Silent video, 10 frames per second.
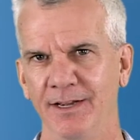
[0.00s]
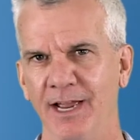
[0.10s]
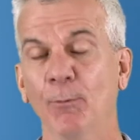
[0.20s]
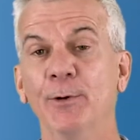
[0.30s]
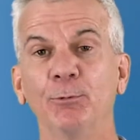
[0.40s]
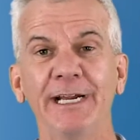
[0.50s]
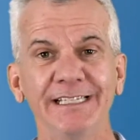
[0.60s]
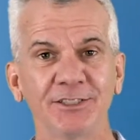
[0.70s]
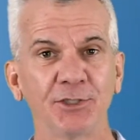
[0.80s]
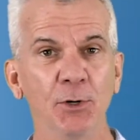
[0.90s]
And when
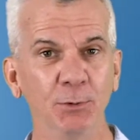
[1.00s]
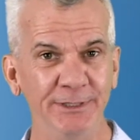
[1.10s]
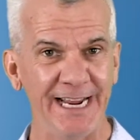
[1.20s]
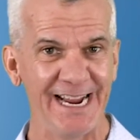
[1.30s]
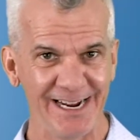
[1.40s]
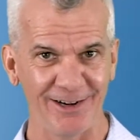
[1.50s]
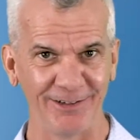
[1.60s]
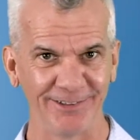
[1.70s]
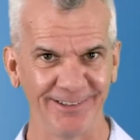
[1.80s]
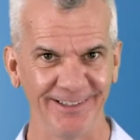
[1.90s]
rates go
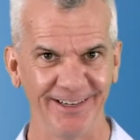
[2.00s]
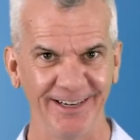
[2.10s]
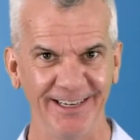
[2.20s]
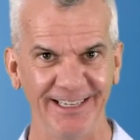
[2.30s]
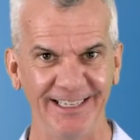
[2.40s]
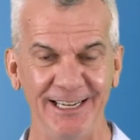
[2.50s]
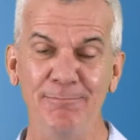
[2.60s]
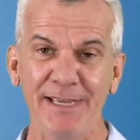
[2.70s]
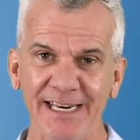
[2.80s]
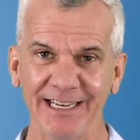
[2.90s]
down,
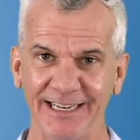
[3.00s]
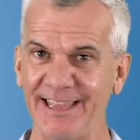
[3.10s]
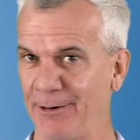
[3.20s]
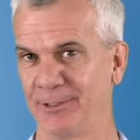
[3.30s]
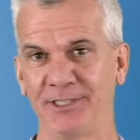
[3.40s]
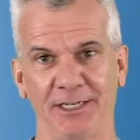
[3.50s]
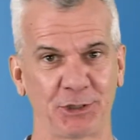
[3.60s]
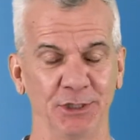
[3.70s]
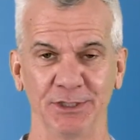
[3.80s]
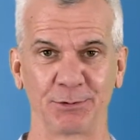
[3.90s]
immediately that
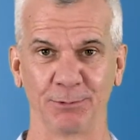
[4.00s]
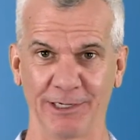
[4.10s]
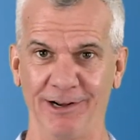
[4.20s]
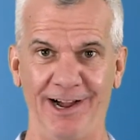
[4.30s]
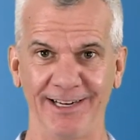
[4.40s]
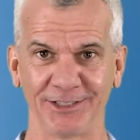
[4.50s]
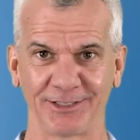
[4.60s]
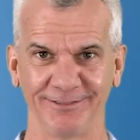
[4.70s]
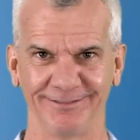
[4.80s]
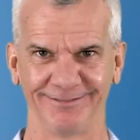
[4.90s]
reduction's realized.
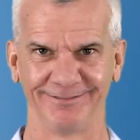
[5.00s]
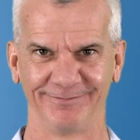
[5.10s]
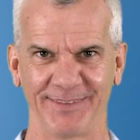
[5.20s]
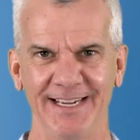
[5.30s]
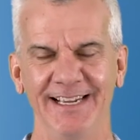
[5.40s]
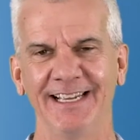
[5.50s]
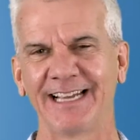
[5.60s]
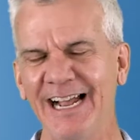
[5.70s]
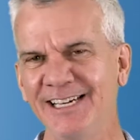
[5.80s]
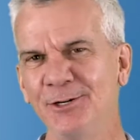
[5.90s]
It
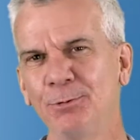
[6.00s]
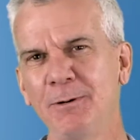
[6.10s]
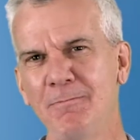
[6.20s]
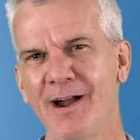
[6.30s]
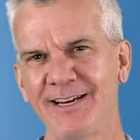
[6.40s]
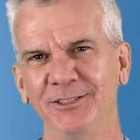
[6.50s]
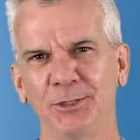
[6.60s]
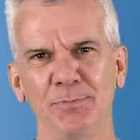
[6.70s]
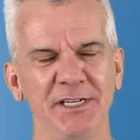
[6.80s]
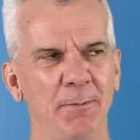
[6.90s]
kind of
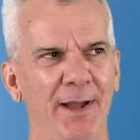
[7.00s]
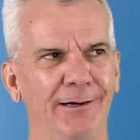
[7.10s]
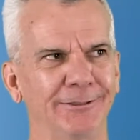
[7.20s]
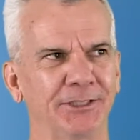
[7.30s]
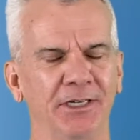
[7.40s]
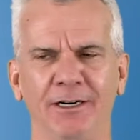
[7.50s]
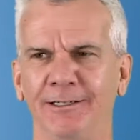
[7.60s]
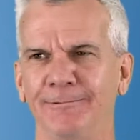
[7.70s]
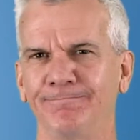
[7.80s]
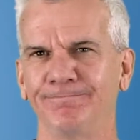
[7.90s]
reminds me about
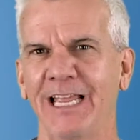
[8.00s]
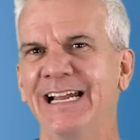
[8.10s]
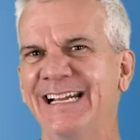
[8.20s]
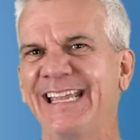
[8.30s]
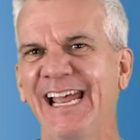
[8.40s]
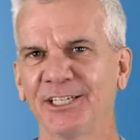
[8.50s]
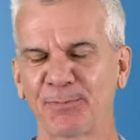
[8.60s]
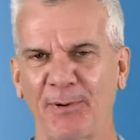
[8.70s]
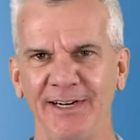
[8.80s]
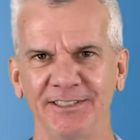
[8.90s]
um, gas
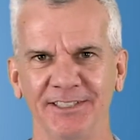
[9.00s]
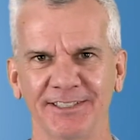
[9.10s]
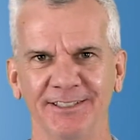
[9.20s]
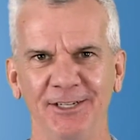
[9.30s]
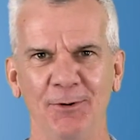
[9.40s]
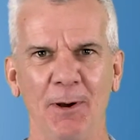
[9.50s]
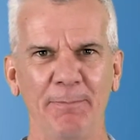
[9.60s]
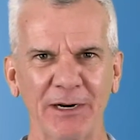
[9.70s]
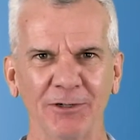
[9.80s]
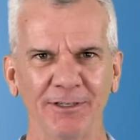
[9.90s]
prices. You know, a
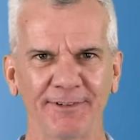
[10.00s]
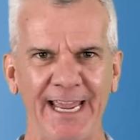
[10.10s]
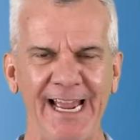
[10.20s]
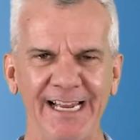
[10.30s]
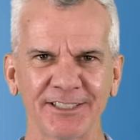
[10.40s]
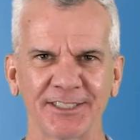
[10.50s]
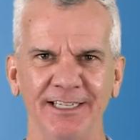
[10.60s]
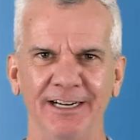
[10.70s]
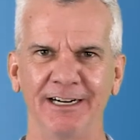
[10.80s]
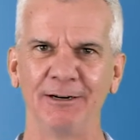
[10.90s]
barrel of gas,
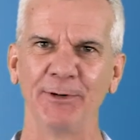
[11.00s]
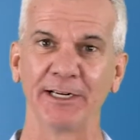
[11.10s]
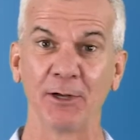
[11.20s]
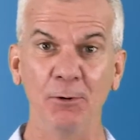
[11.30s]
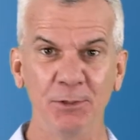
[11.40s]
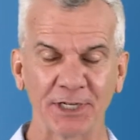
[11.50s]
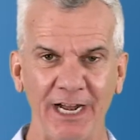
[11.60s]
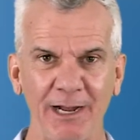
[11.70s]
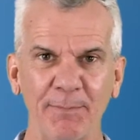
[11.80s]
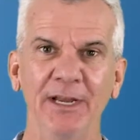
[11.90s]
uh, when it goes
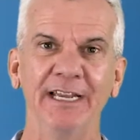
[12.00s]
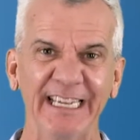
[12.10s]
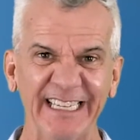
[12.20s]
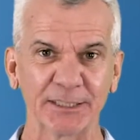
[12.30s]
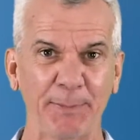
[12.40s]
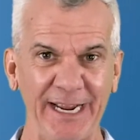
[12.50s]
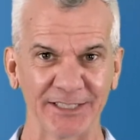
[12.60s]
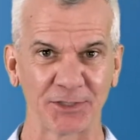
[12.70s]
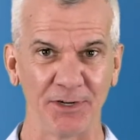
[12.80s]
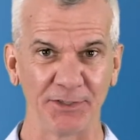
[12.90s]
up, it gets
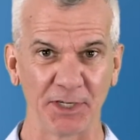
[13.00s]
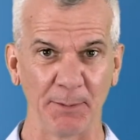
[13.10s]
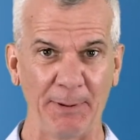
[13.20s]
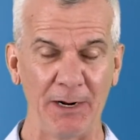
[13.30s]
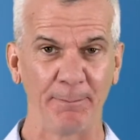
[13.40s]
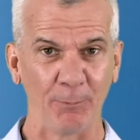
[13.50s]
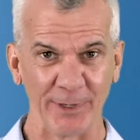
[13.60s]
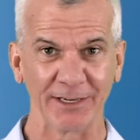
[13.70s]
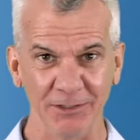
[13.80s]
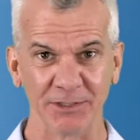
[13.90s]
passed on to the pump, and
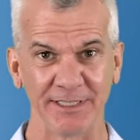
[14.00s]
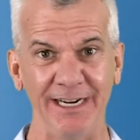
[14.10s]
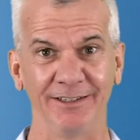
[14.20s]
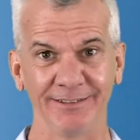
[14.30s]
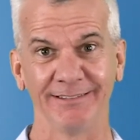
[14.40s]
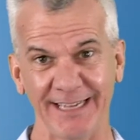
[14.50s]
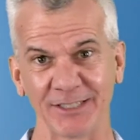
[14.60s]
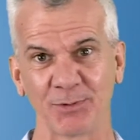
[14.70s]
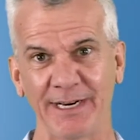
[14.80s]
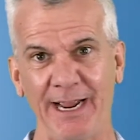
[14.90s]
when it goes down,
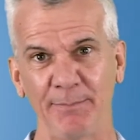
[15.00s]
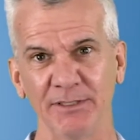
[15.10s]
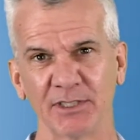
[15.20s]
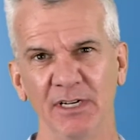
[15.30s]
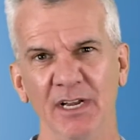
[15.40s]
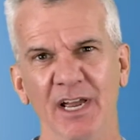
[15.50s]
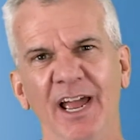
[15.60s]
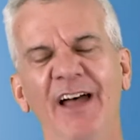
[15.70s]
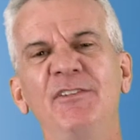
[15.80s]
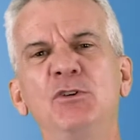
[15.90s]
that's what happens.
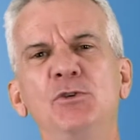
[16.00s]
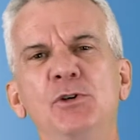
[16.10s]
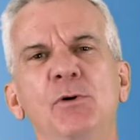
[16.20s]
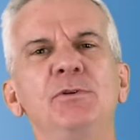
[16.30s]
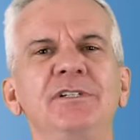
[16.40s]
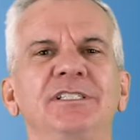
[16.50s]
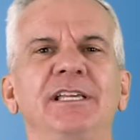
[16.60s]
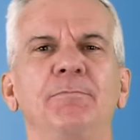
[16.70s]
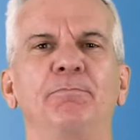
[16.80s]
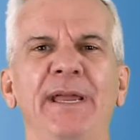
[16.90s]
Have you noticed
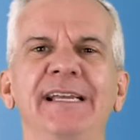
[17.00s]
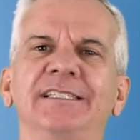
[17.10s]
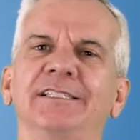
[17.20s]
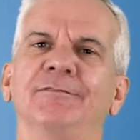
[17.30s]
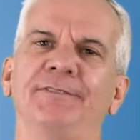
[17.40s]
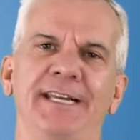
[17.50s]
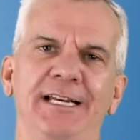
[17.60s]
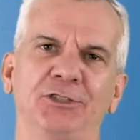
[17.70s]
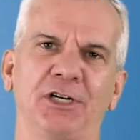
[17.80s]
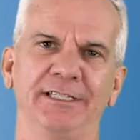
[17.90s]
that banks and
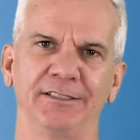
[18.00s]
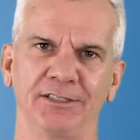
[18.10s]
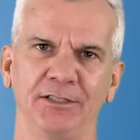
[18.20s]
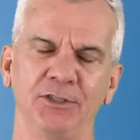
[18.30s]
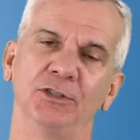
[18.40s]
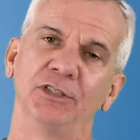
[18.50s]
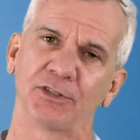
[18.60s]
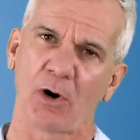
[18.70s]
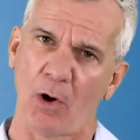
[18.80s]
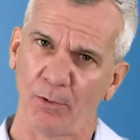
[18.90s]
financial
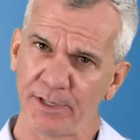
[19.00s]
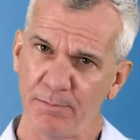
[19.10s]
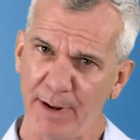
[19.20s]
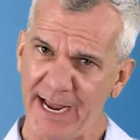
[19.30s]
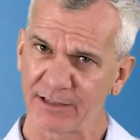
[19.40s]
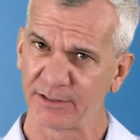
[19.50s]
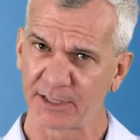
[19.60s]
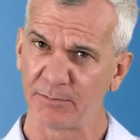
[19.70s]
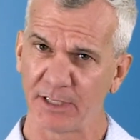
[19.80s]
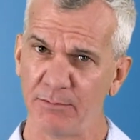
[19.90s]
institutions are holding back on
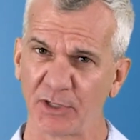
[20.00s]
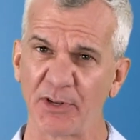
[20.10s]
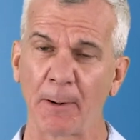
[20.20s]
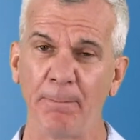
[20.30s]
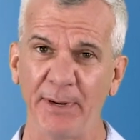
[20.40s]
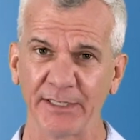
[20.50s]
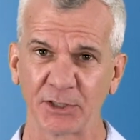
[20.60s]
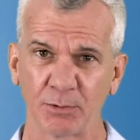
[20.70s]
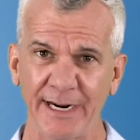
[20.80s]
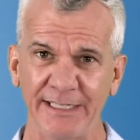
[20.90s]
sometimes on their
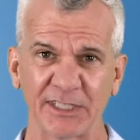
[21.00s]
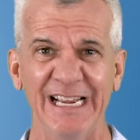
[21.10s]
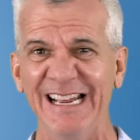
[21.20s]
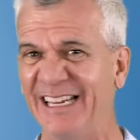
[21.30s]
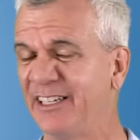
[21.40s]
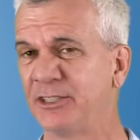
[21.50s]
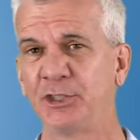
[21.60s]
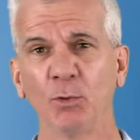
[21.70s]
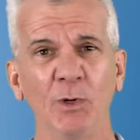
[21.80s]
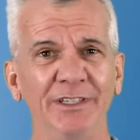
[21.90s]
best rates
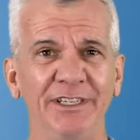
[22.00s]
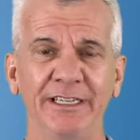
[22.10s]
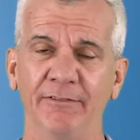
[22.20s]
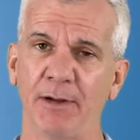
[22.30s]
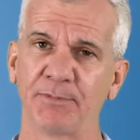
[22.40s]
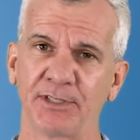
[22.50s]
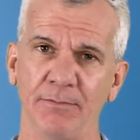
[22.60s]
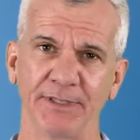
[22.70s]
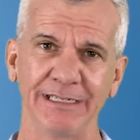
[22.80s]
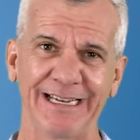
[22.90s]
unless you're willing to give up
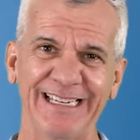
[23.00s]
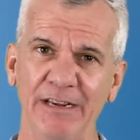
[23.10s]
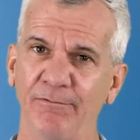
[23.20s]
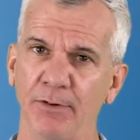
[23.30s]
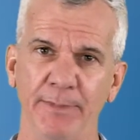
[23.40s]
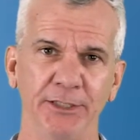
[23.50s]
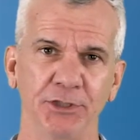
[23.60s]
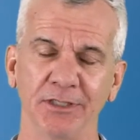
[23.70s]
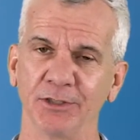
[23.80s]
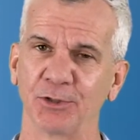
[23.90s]
something like
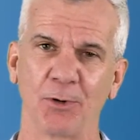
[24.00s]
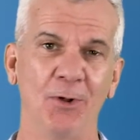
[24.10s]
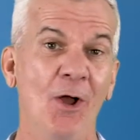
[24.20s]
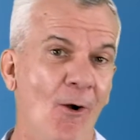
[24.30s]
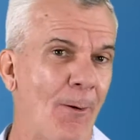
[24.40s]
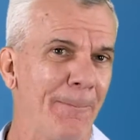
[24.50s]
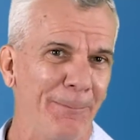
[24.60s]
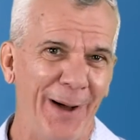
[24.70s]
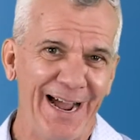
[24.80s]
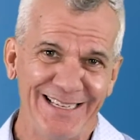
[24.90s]
information control or
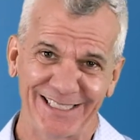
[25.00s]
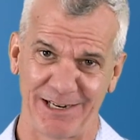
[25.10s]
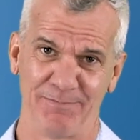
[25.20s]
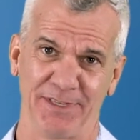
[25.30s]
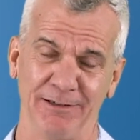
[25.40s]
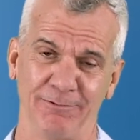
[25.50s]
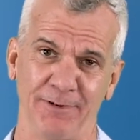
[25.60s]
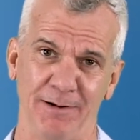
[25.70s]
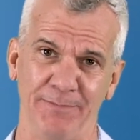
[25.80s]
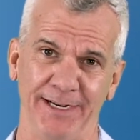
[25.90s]
buy something
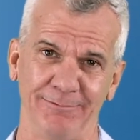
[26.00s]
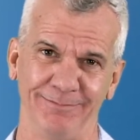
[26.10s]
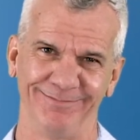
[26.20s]
from them?